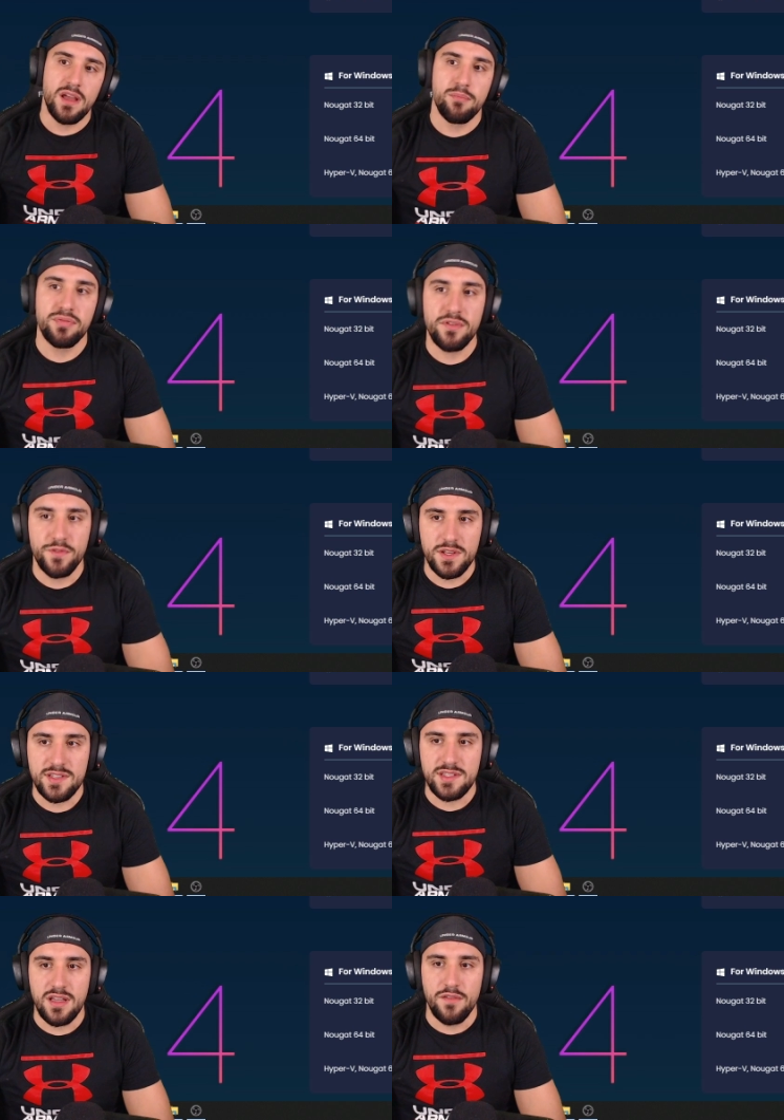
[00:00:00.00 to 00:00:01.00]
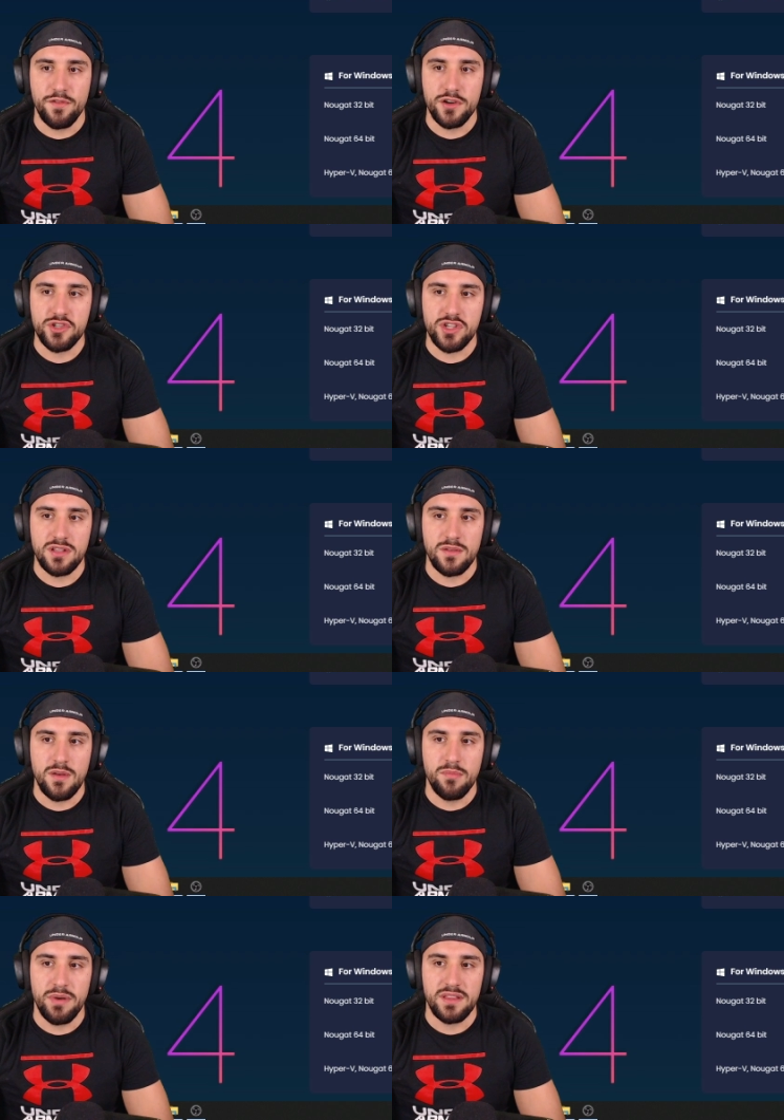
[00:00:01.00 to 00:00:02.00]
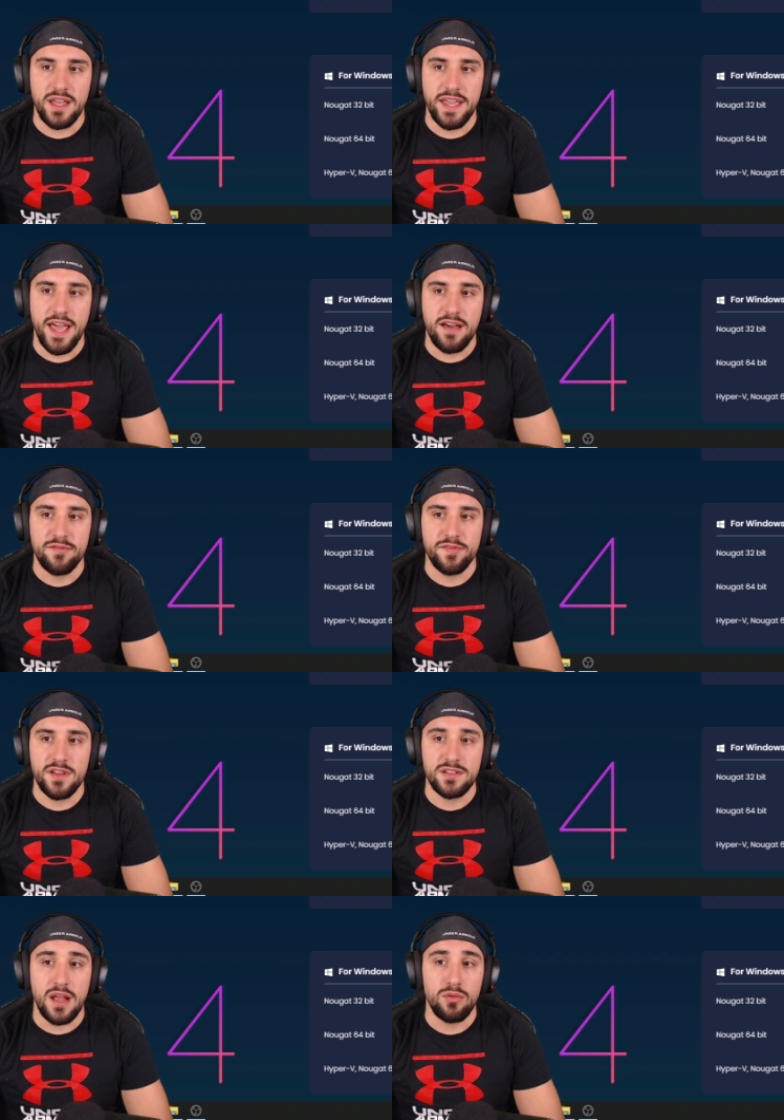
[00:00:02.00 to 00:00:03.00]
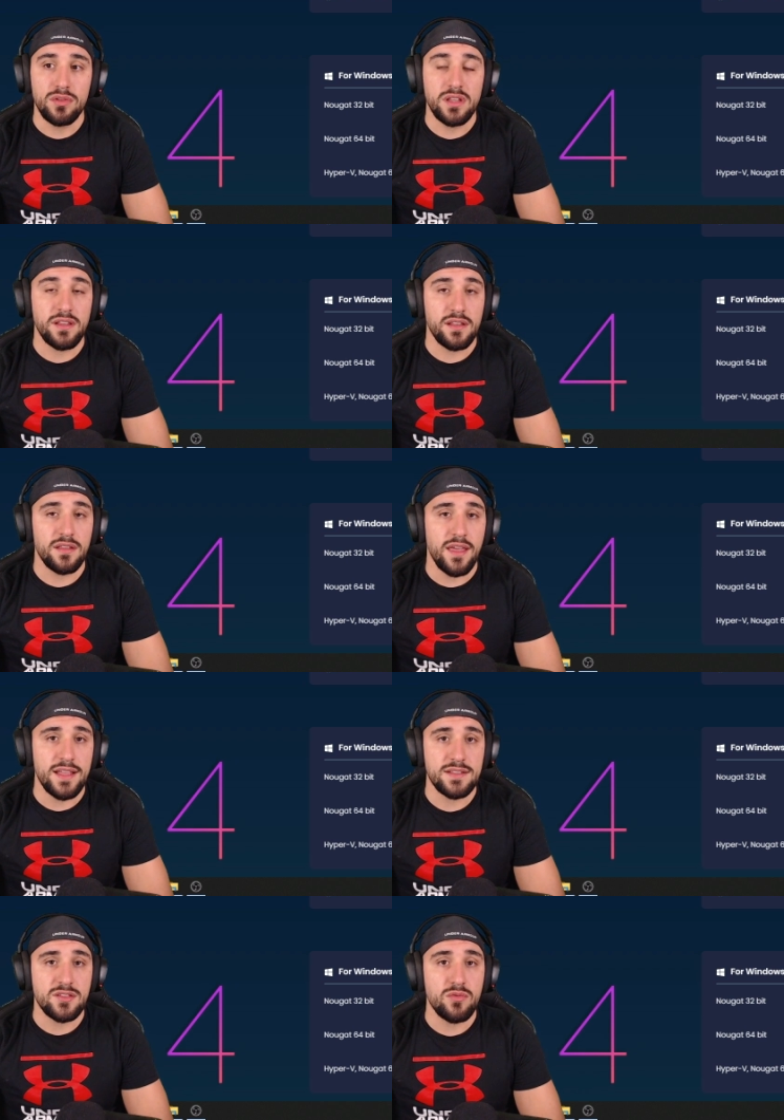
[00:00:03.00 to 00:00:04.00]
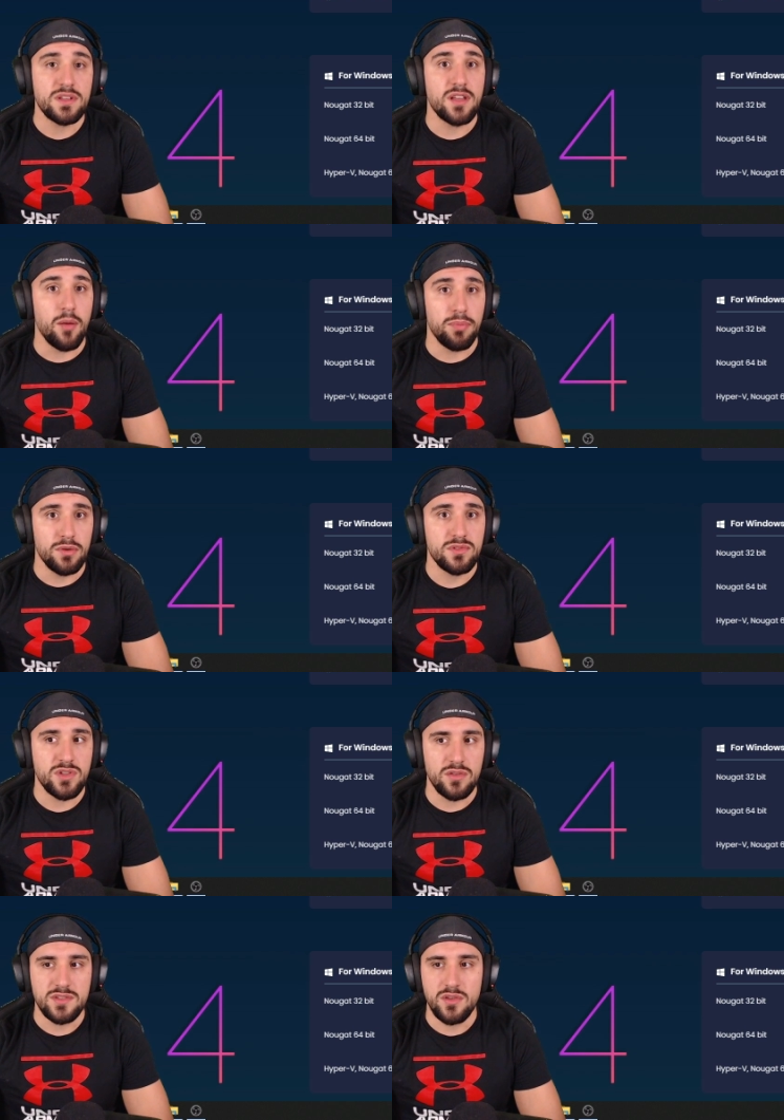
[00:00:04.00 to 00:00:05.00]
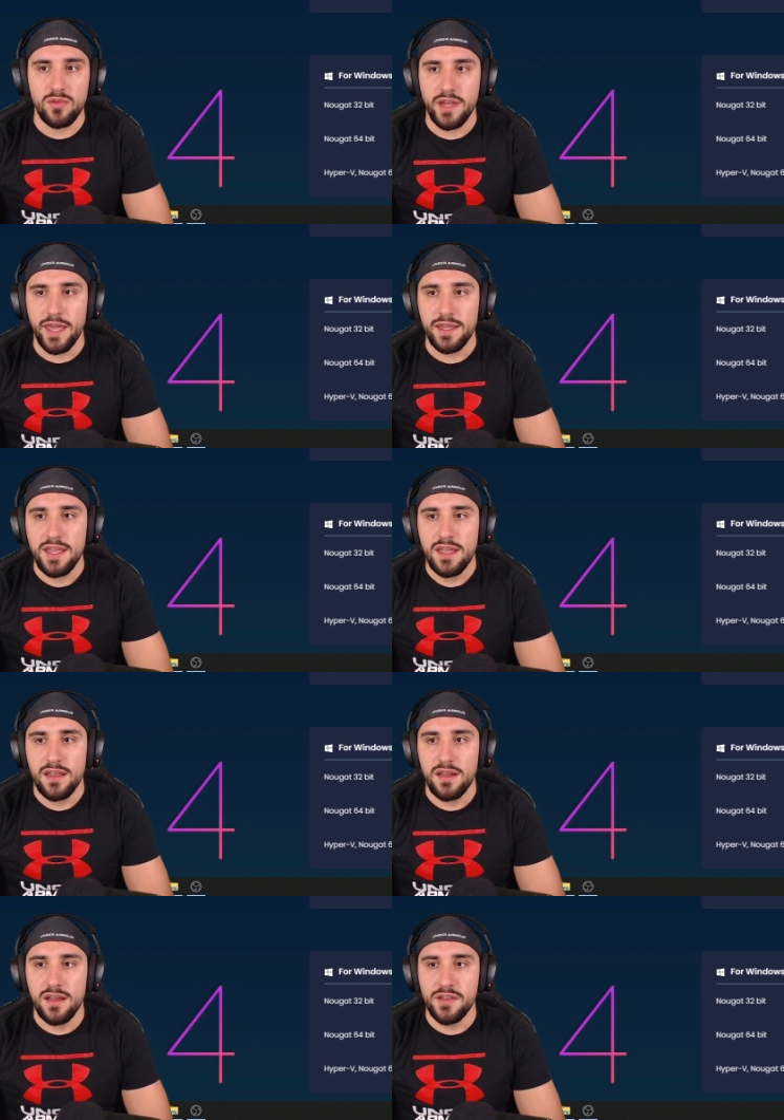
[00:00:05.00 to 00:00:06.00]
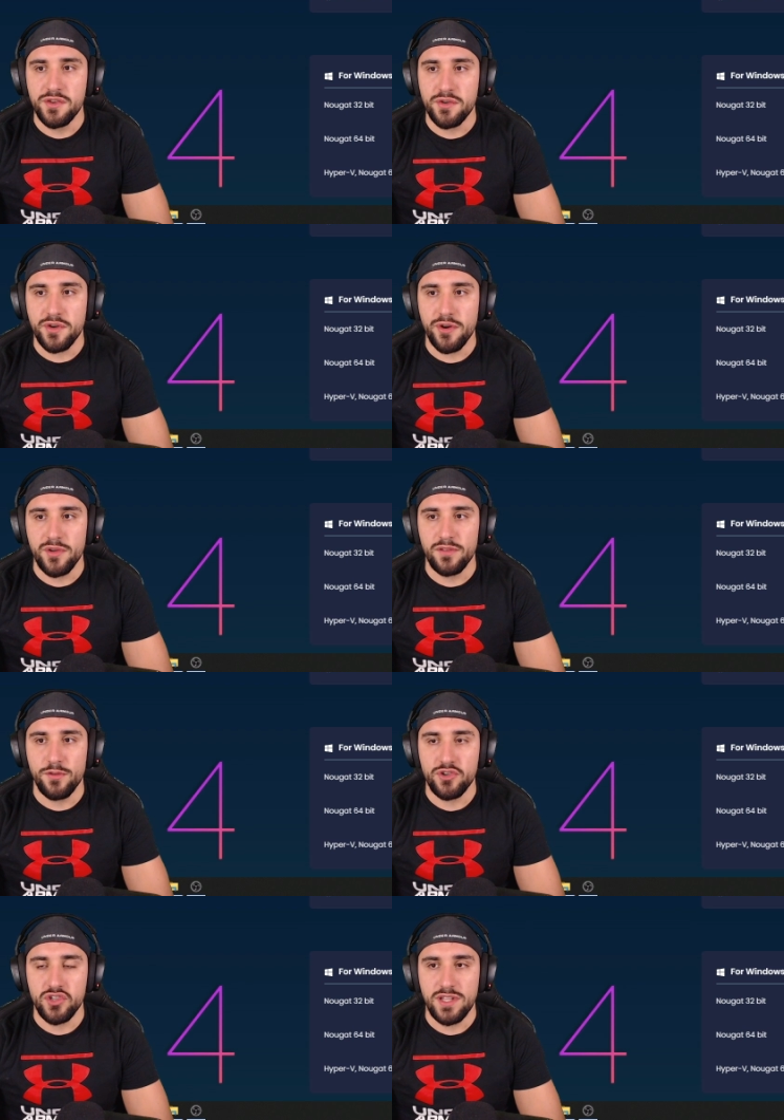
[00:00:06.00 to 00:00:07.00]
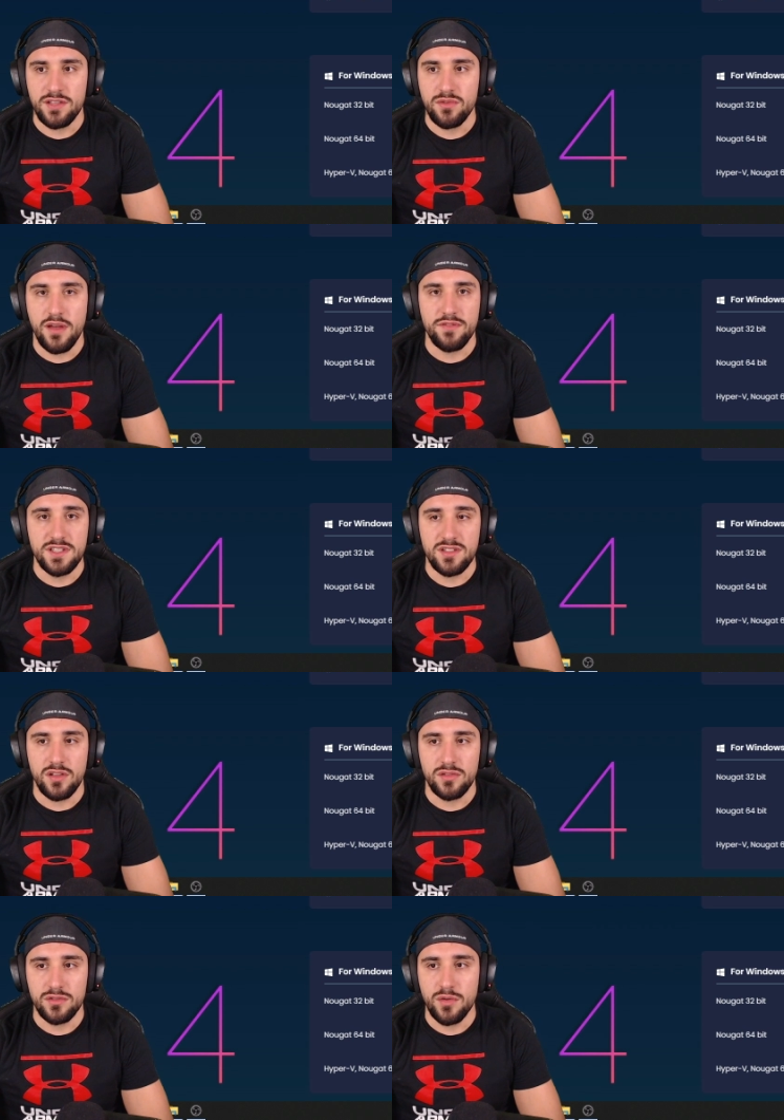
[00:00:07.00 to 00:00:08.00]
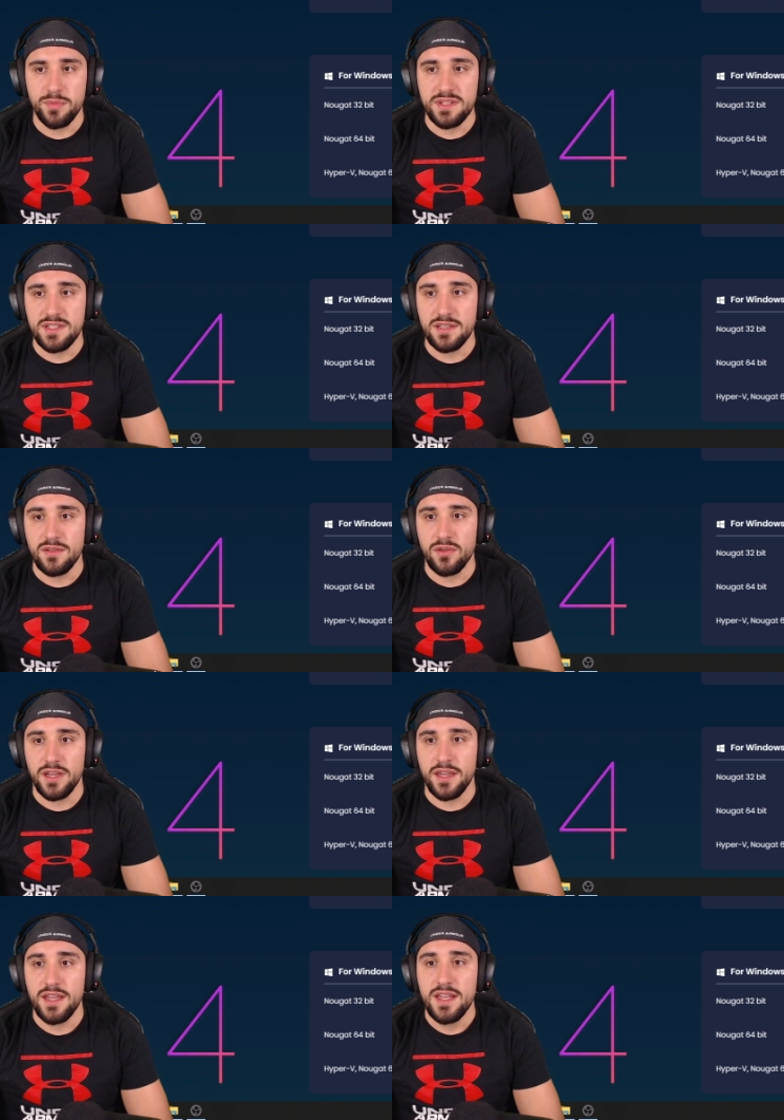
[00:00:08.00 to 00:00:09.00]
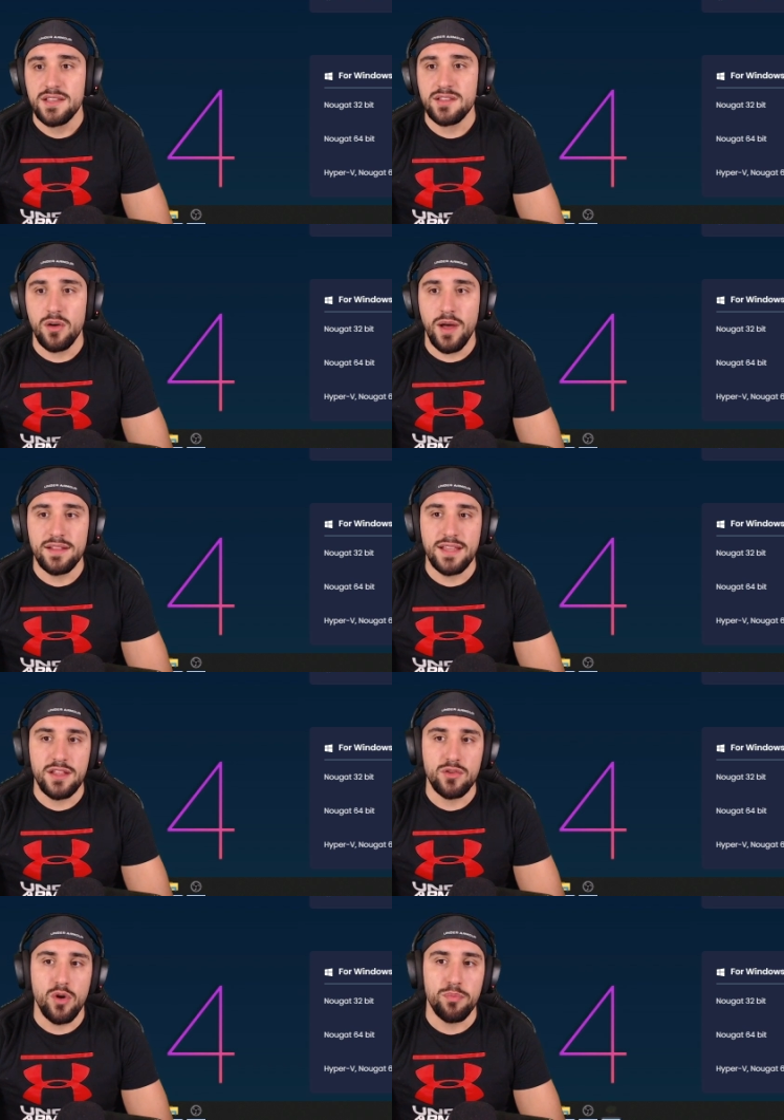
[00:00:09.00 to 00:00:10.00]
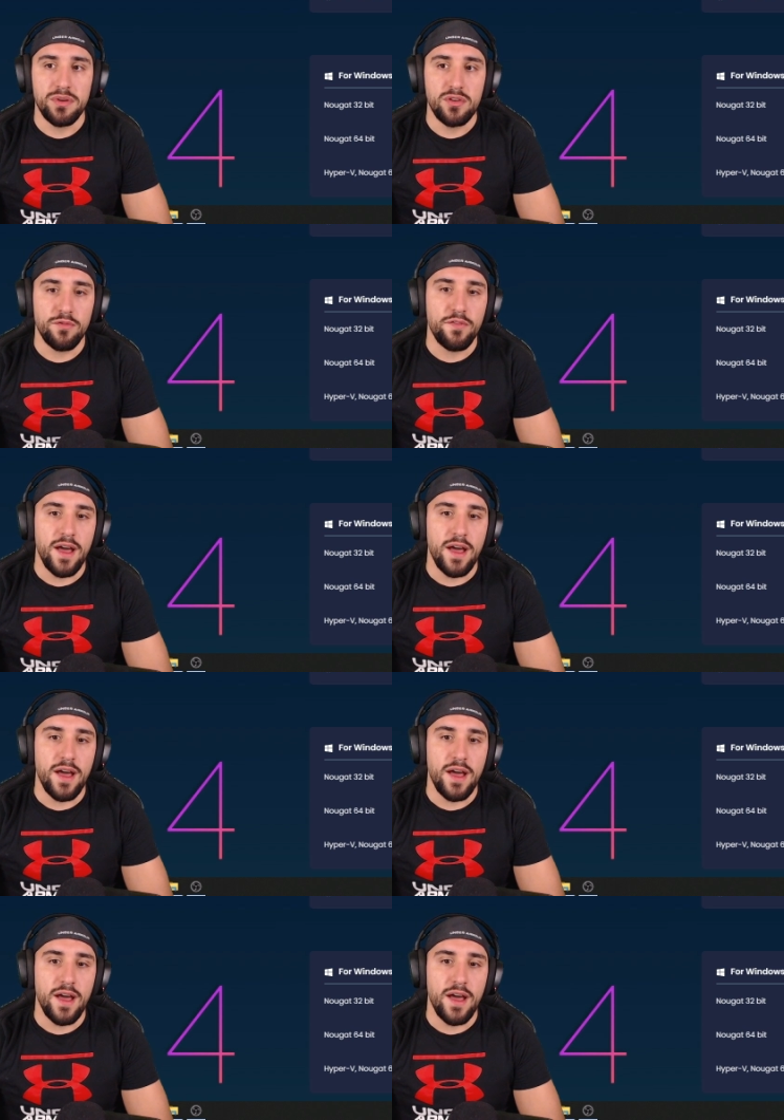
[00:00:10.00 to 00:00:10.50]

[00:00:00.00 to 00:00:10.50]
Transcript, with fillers: a previous uh, version, uh, but I have uh, downloaded it and so it uploads also, okay? Uh, your current version that you have installed on your PC, okay? So, and then you open your